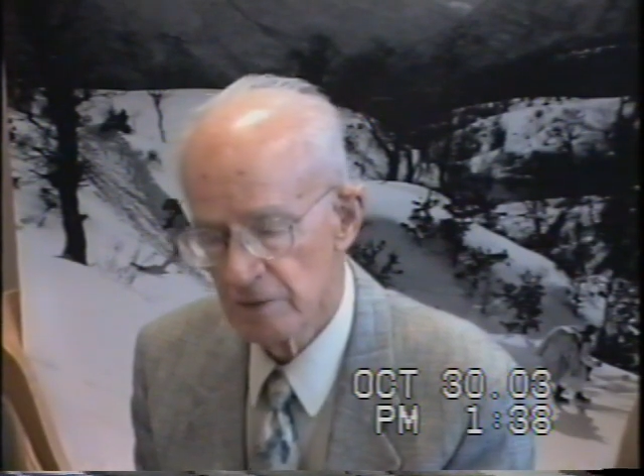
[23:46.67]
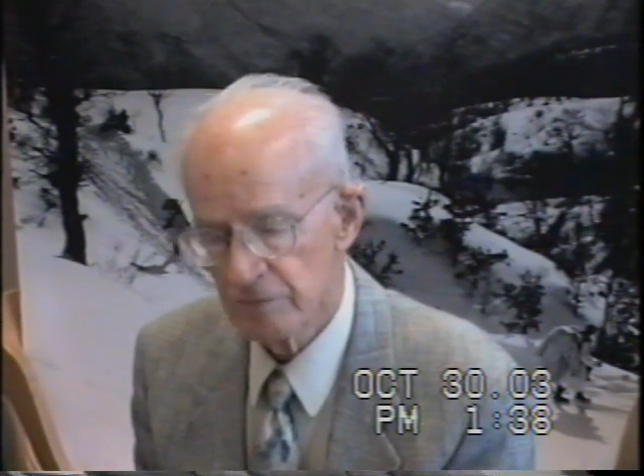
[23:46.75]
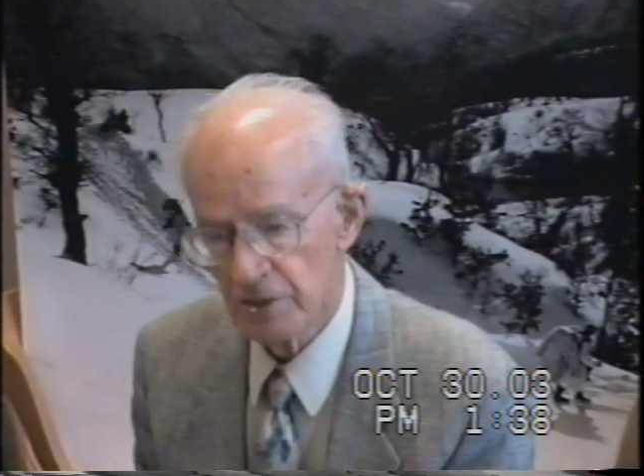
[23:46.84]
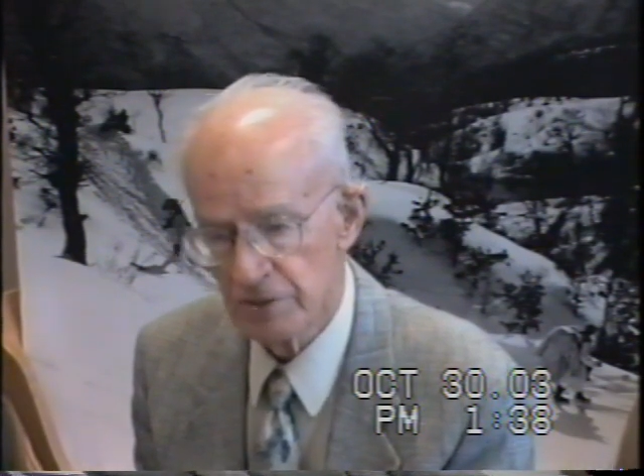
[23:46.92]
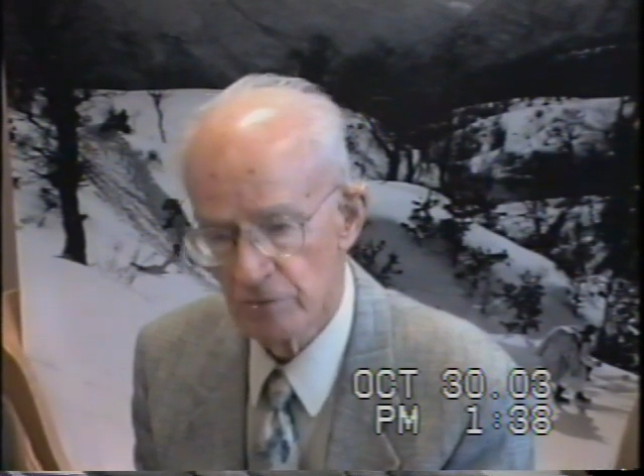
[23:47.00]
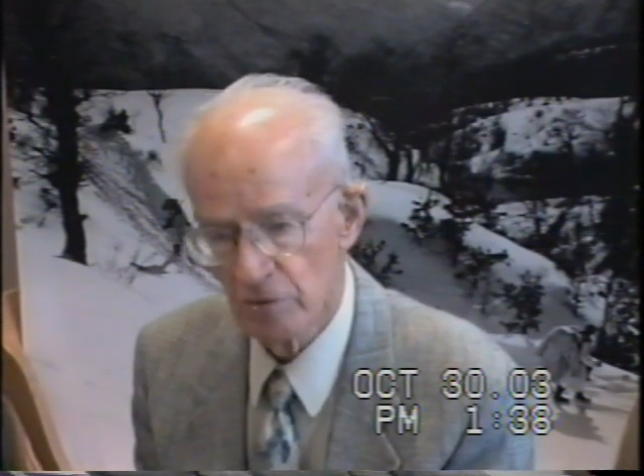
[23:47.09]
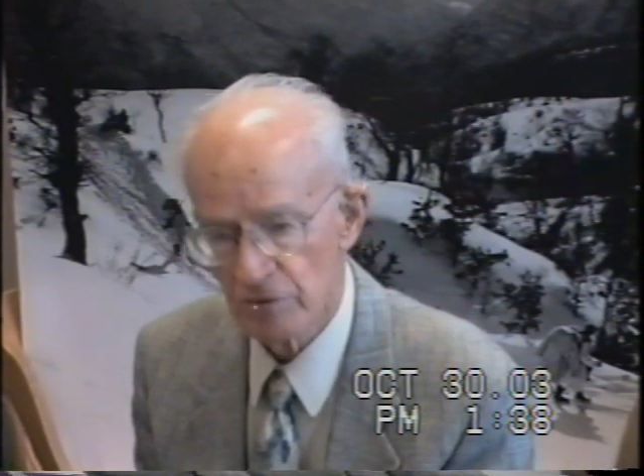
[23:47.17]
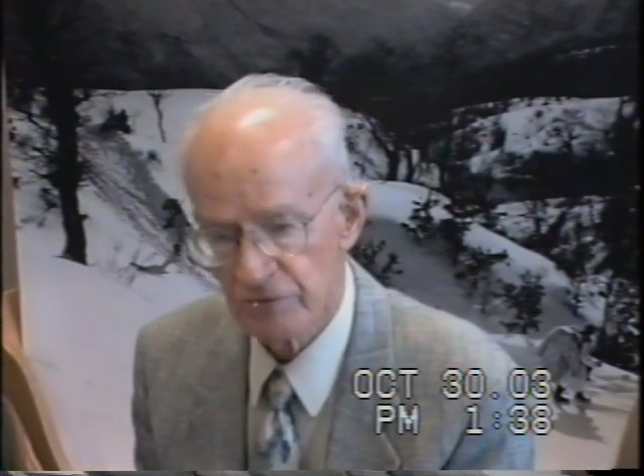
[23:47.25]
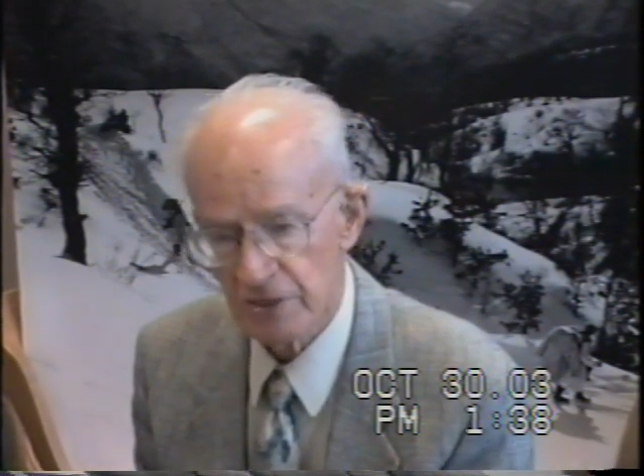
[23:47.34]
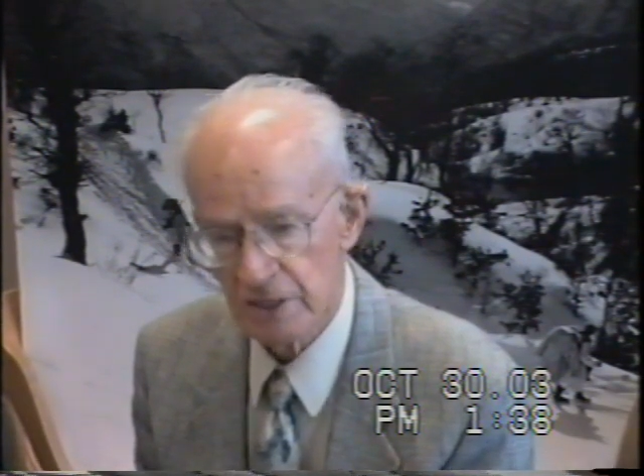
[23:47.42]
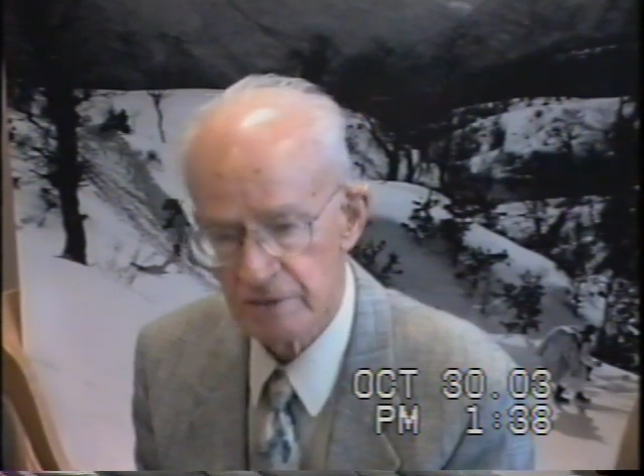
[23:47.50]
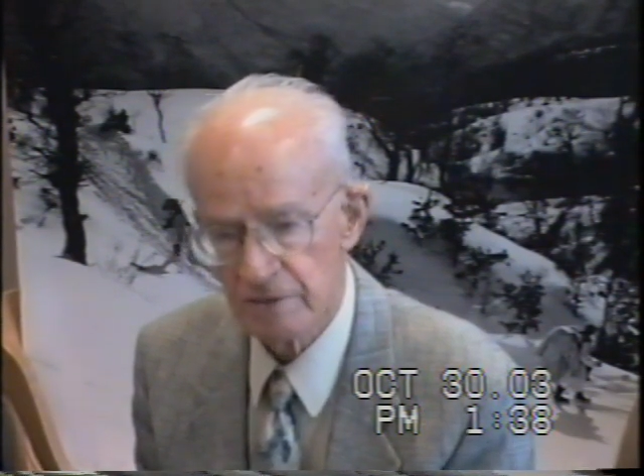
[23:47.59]
the
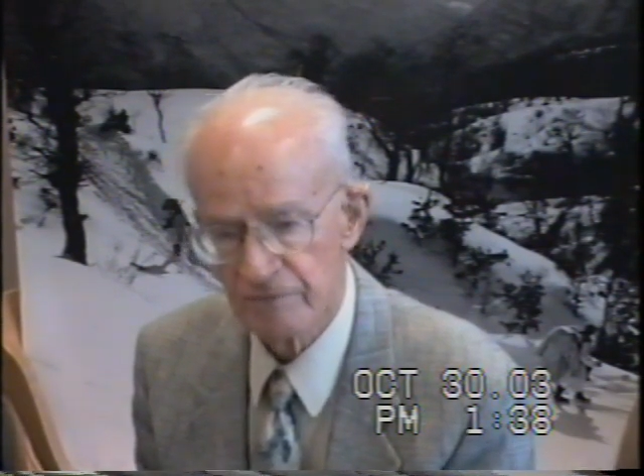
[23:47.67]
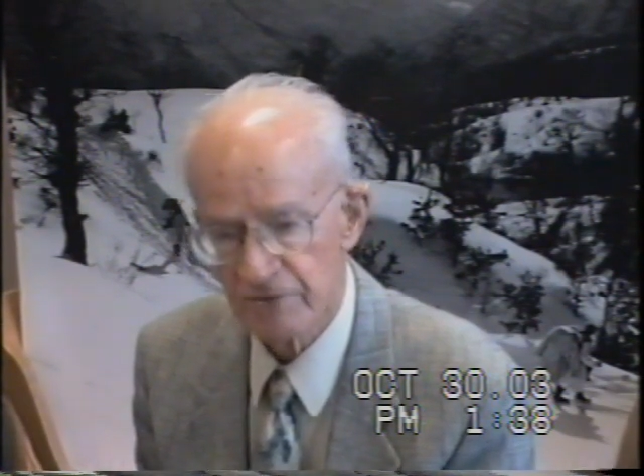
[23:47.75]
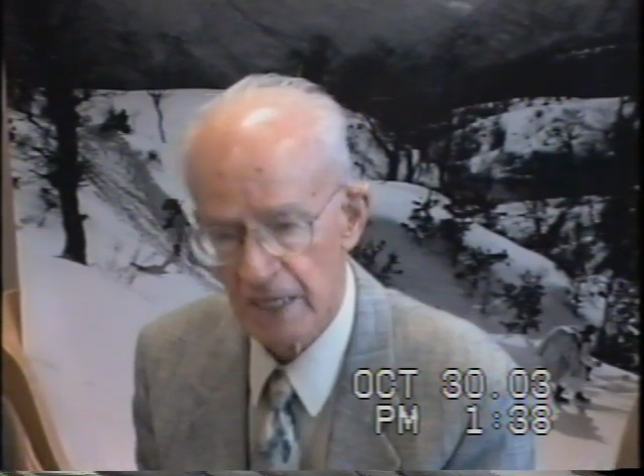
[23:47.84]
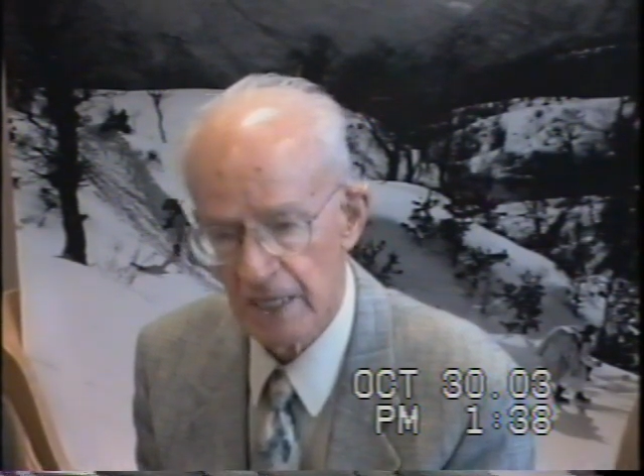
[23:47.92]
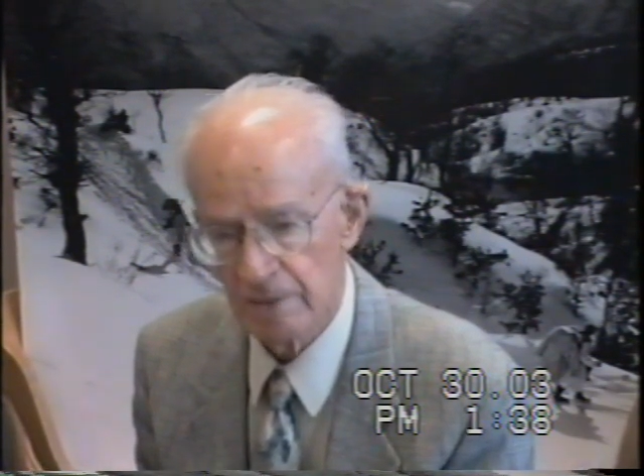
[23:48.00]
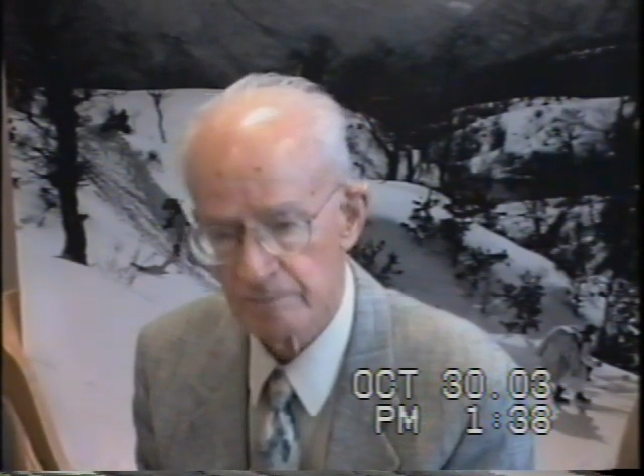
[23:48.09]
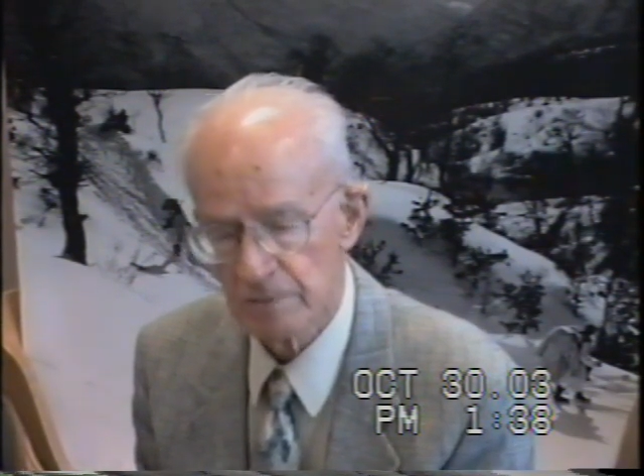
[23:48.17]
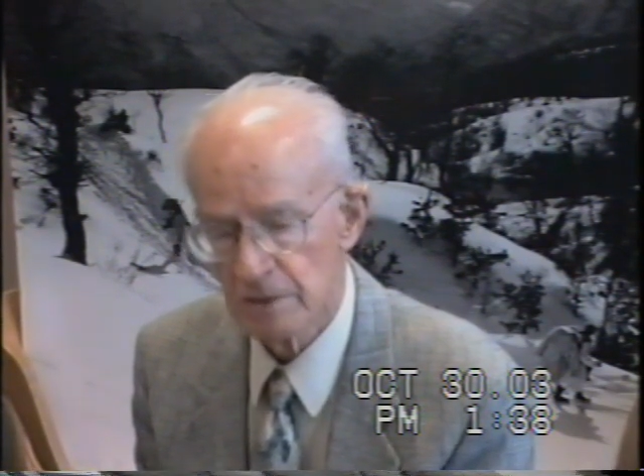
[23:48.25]
north end of camp.